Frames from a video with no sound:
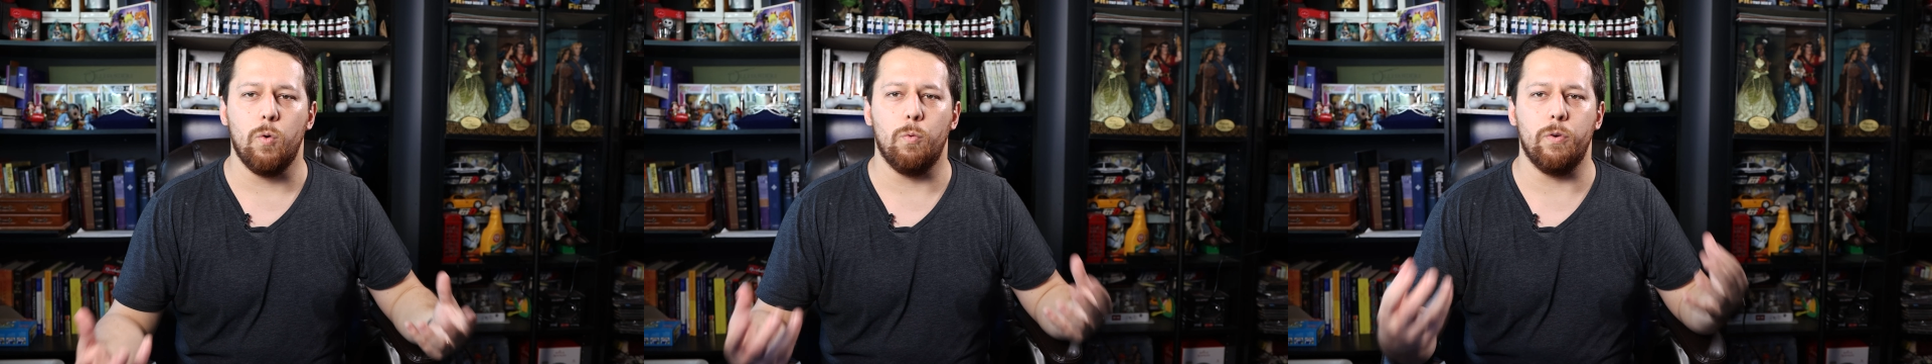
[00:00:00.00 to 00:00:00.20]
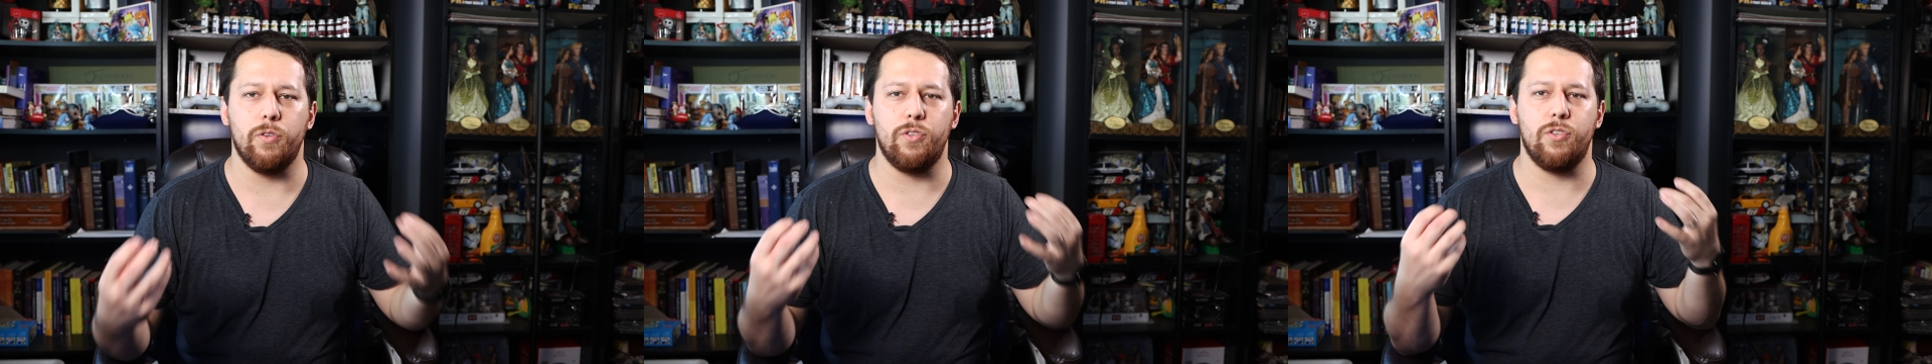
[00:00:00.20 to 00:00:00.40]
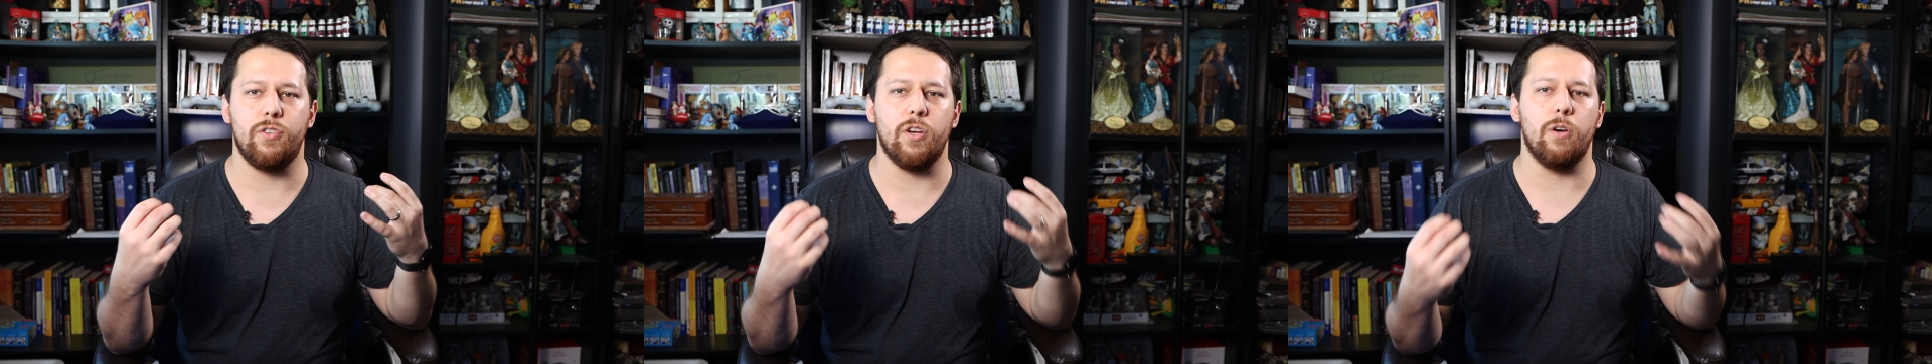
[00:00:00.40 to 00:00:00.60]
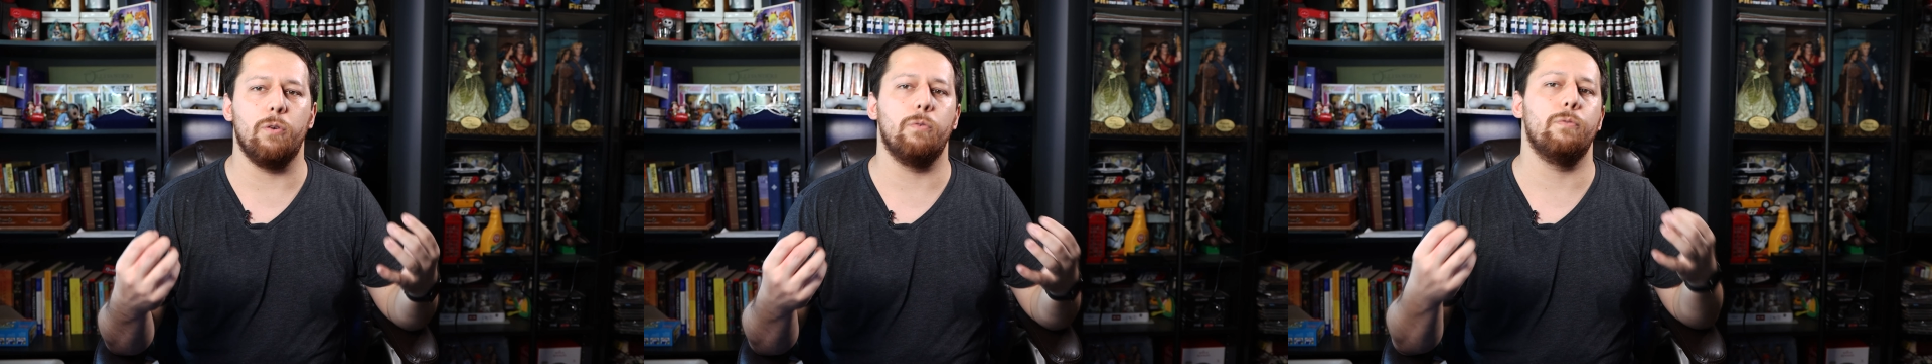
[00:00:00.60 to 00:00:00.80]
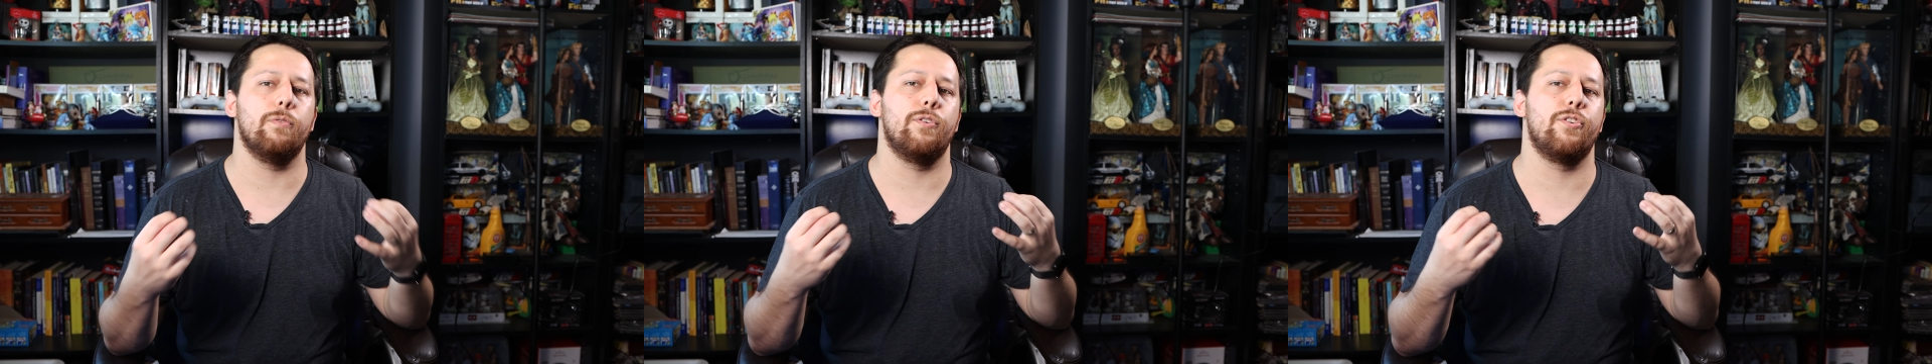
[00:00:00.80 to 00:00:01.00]
was
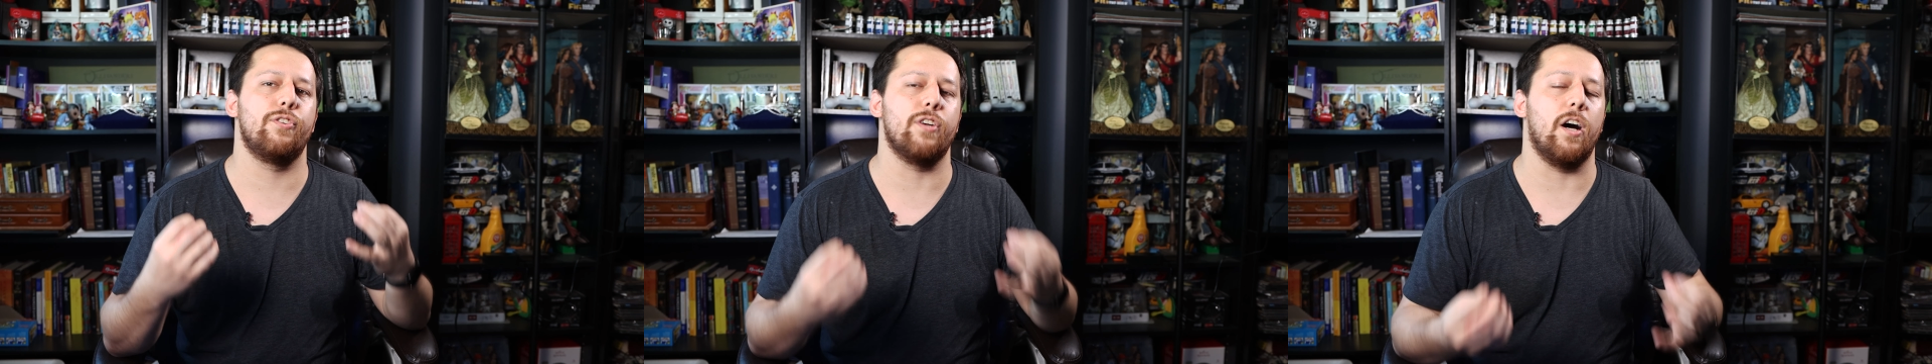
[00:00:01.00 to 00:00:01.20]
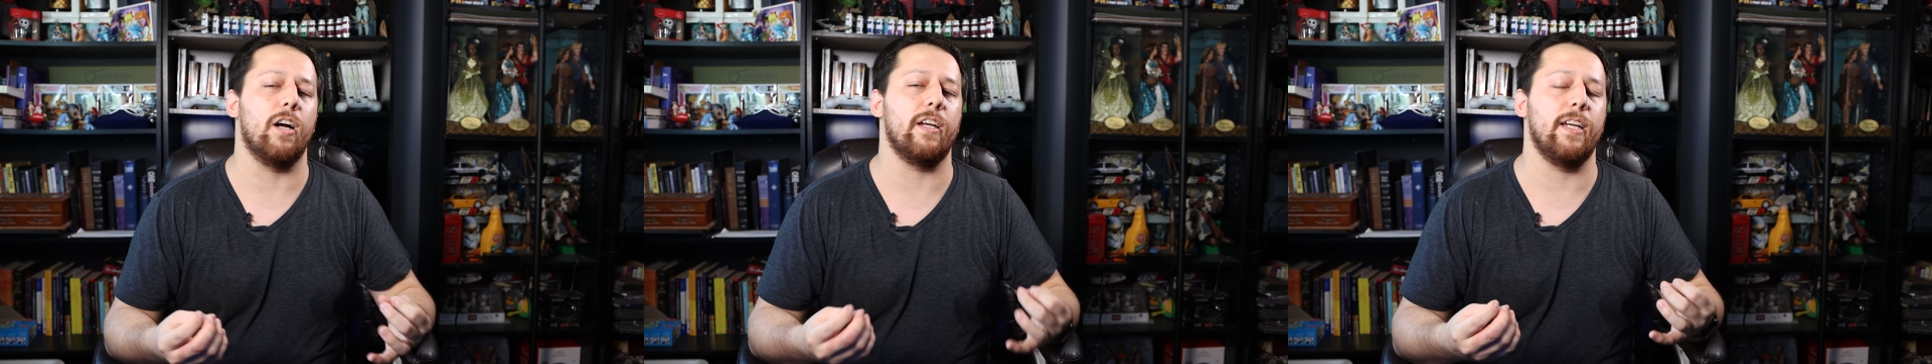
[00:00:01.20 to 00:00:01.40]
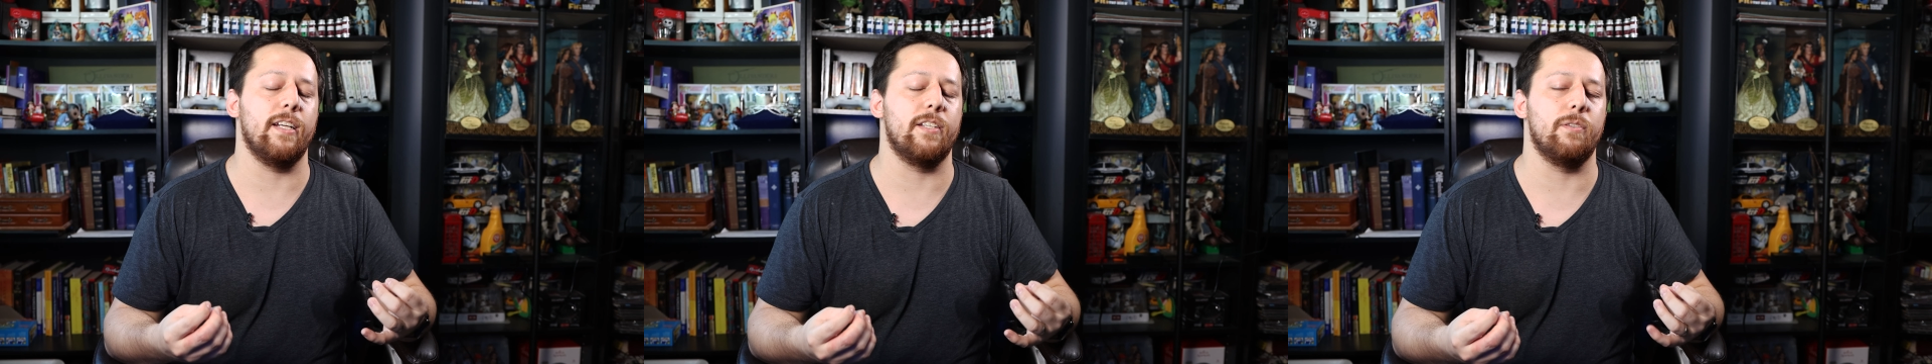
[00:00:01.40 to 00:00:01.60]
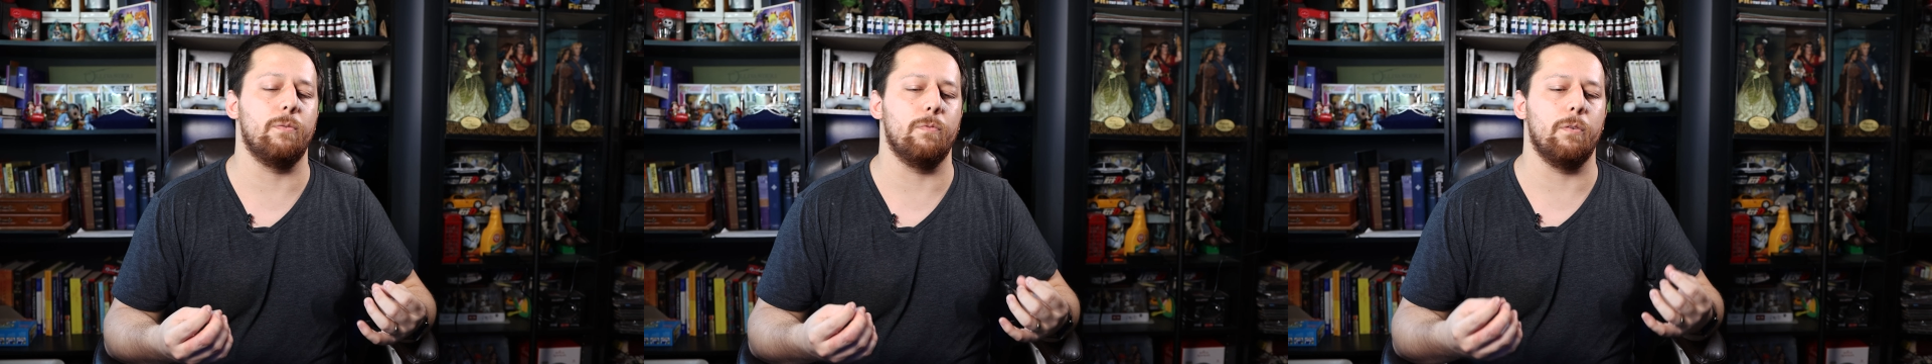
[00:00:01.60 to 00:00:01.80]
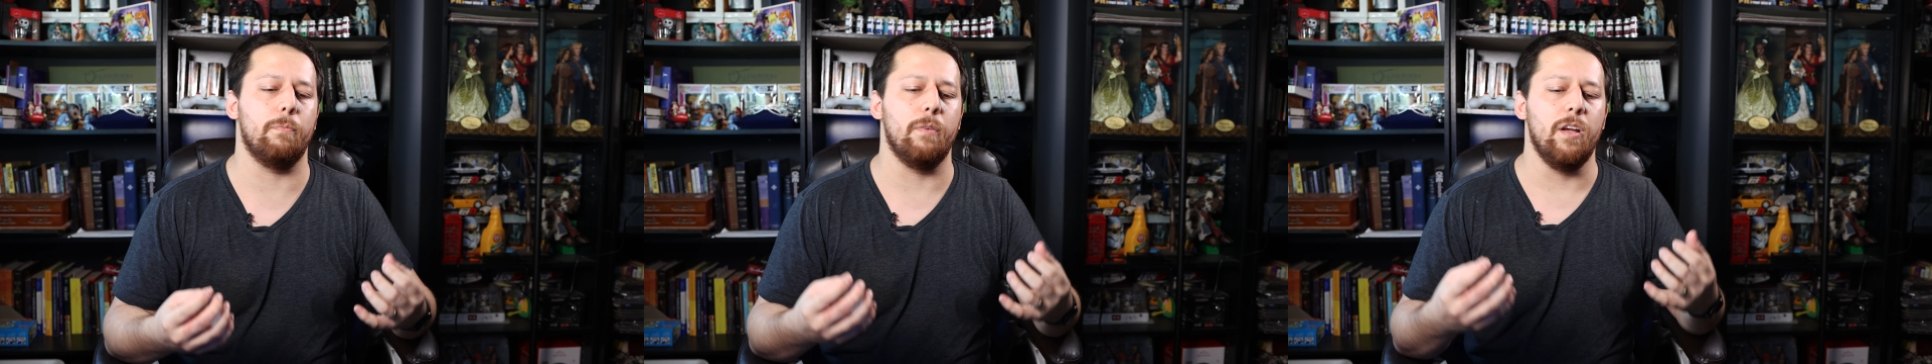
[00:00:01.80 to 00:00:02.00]
so shocking
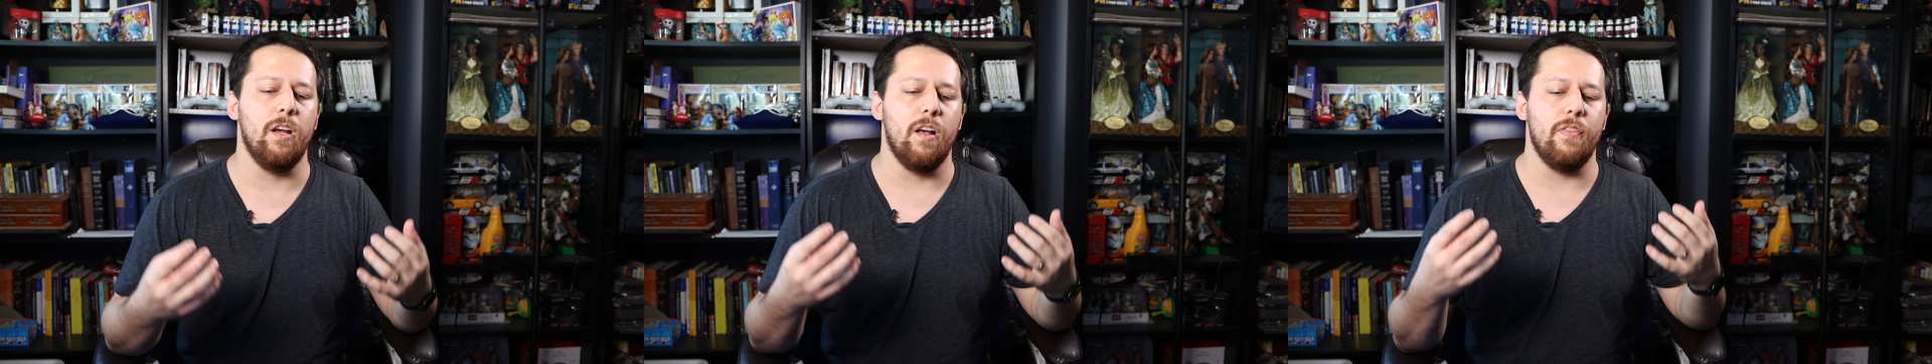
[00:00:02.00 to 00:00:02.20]
to him